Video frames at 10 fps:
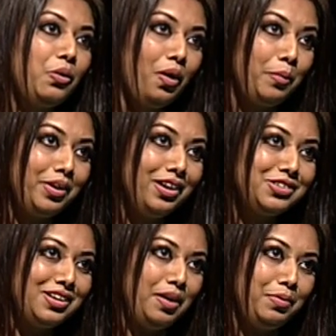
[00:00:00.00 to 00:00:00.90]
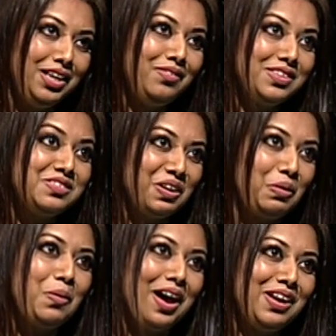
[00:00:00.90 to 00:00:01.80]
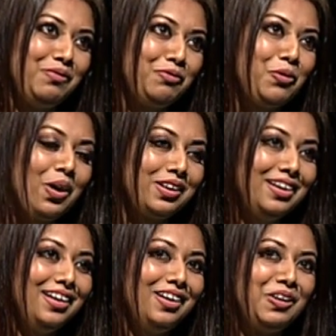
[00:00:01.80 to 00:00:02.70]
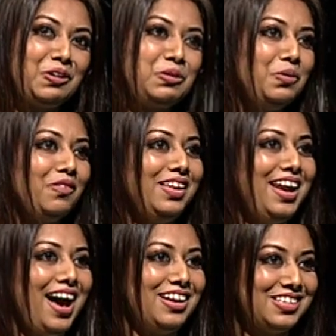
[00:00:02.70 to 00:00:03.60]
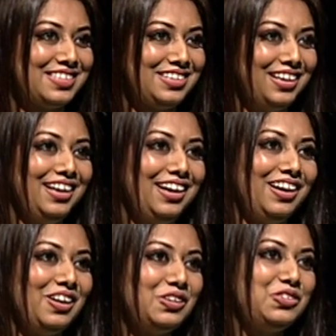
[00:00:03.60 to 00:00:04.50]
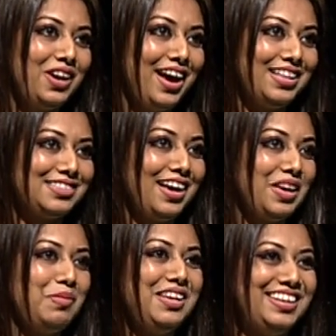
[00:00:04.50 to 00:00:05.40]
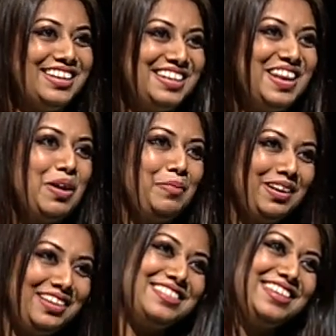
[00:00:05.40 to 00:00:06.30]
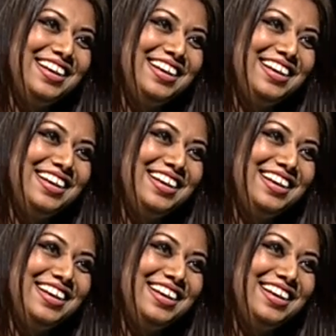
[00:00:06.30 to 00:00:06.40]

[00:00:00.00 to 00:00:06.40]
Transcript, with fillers: cooperation, I believe, is required. We've got two of the largest giants, our immediate neighbors.